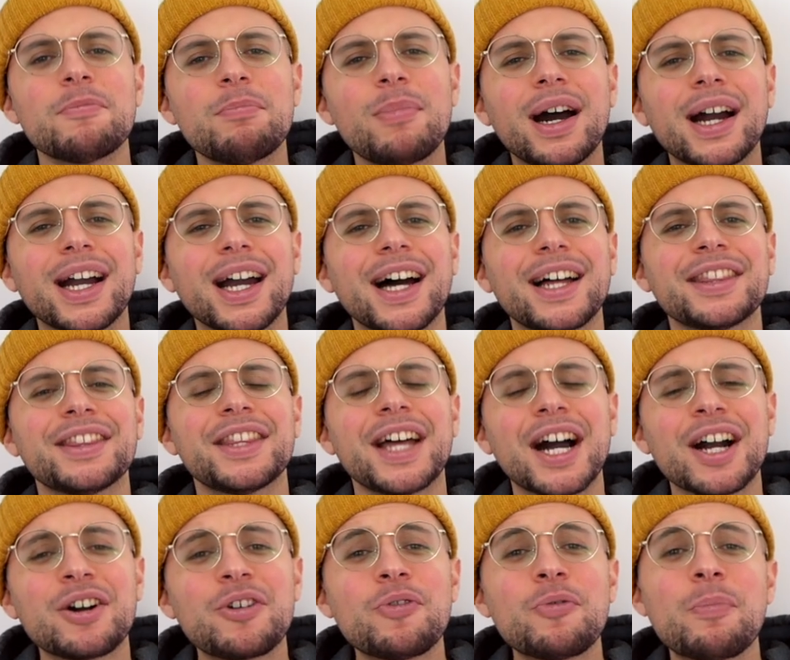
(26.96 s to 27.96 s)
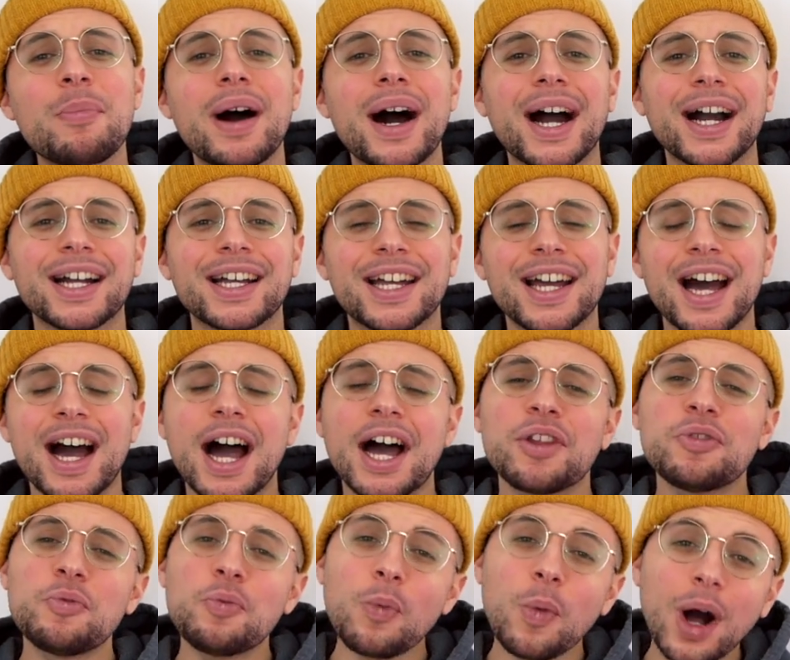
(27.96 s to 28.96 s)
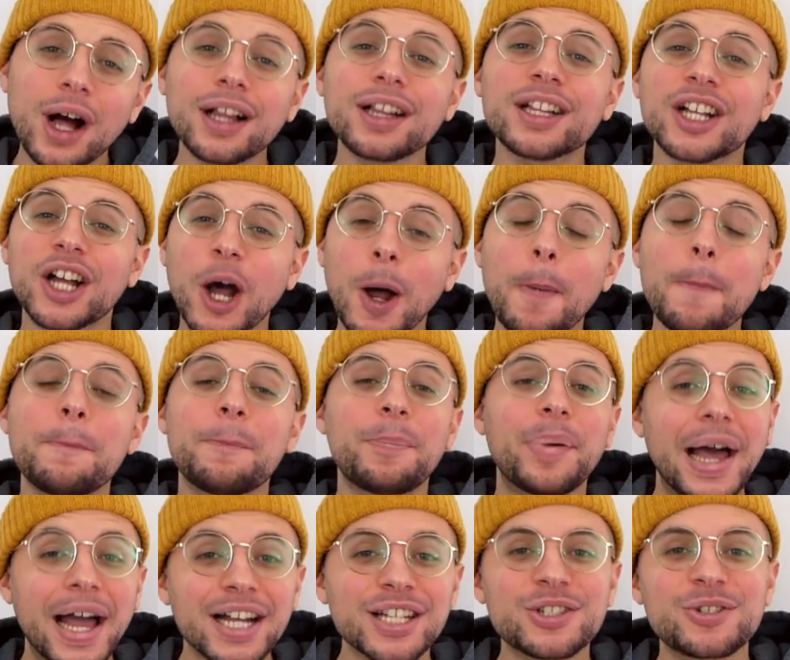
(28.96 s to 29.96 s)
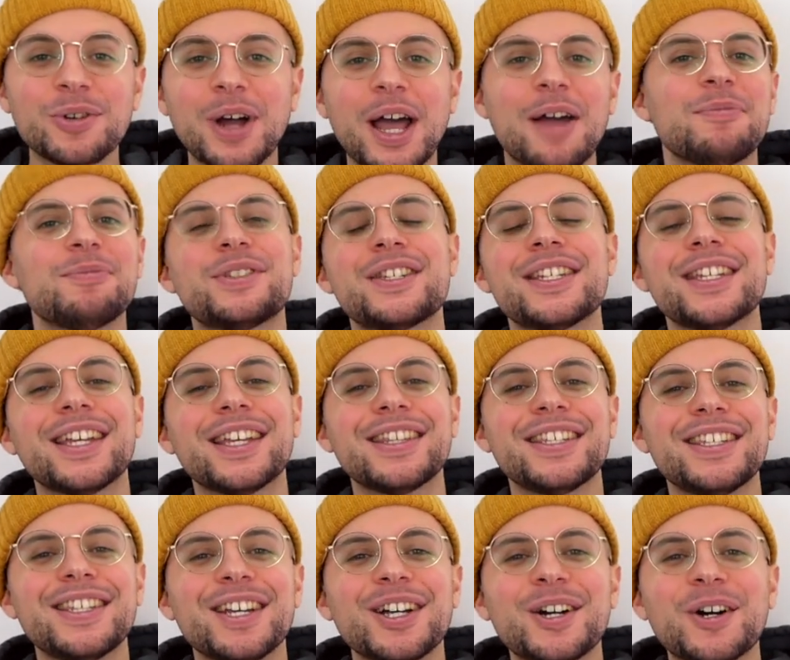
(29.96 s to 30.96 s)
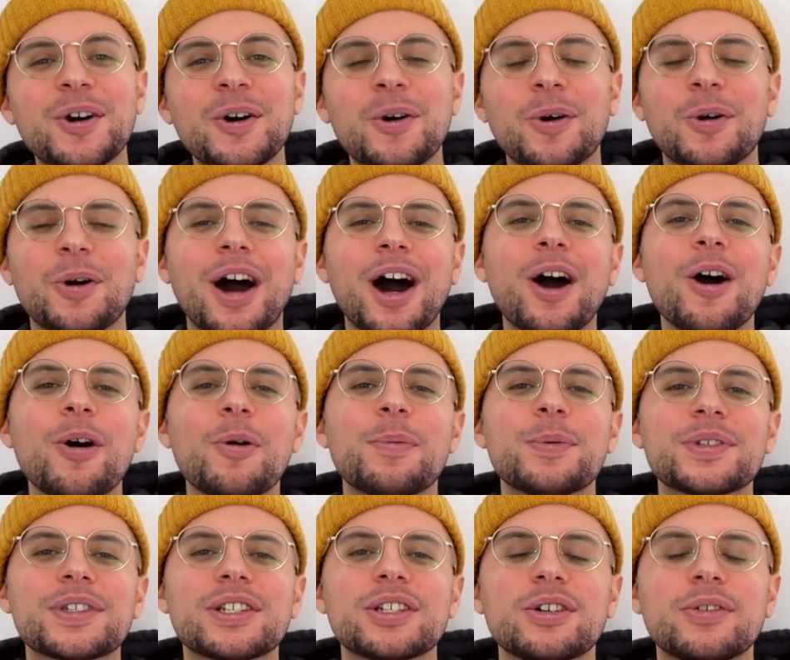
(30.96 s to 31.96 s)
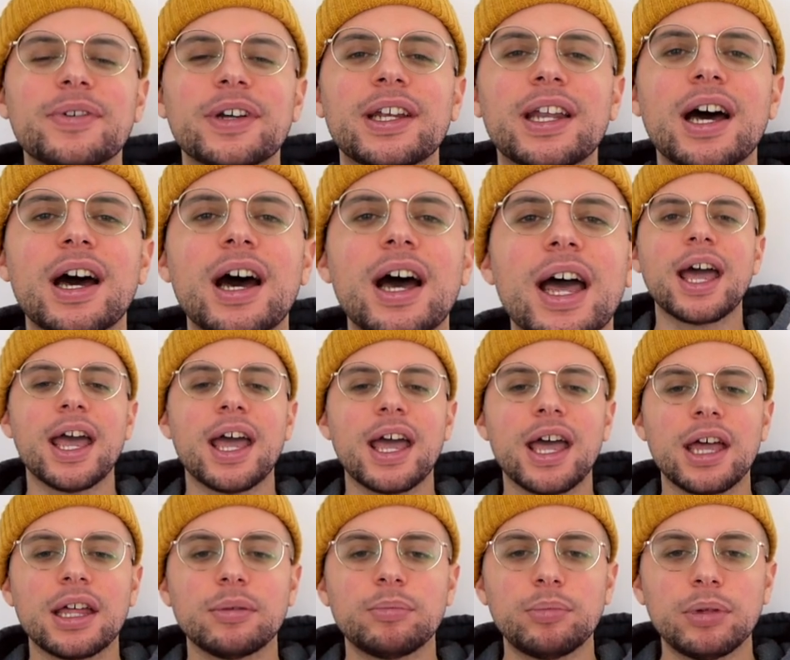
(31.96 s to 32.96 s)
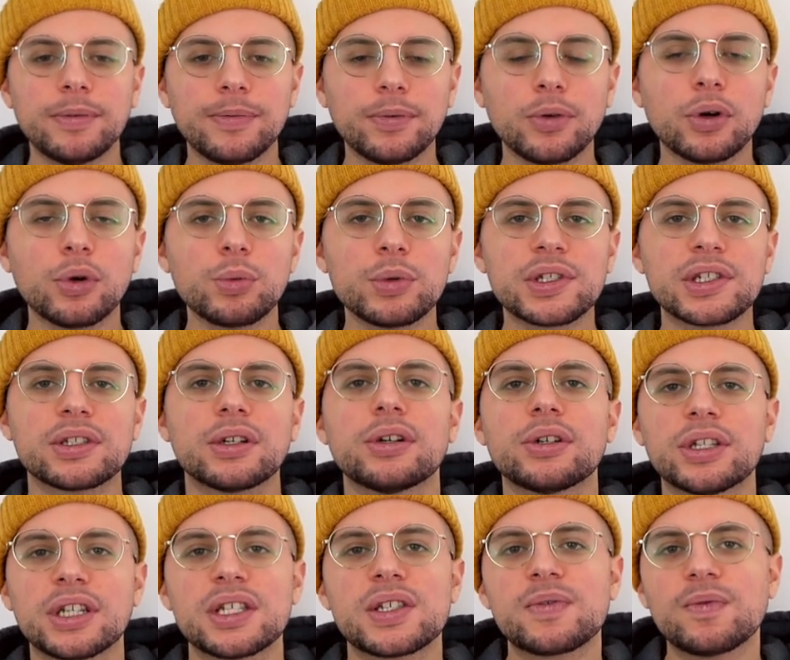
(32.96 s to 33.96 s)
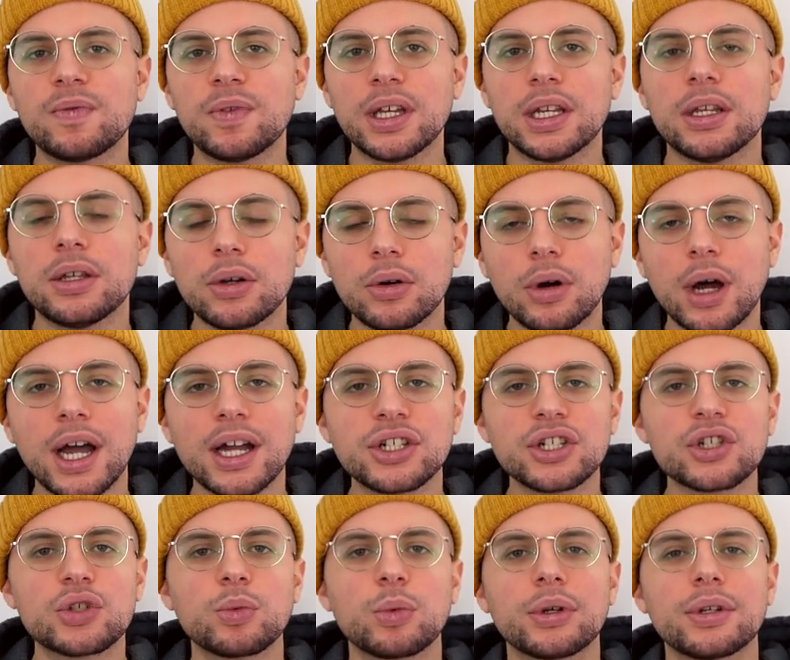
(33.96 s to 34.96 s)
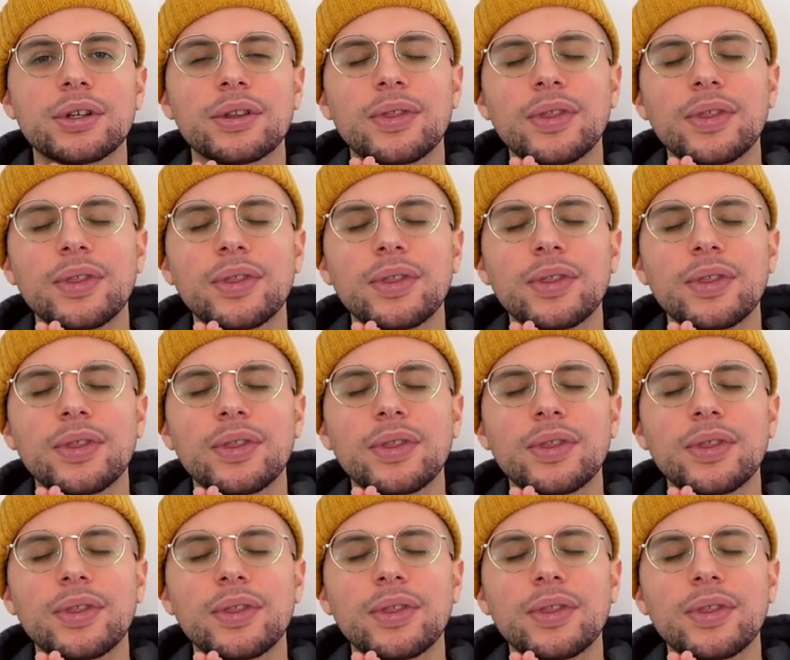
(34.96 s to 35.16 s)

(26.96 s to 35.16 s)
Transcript: Magandang umaga! Welcome back to MGN Echo. Ako po si Ovela, and before we start this video, I just want to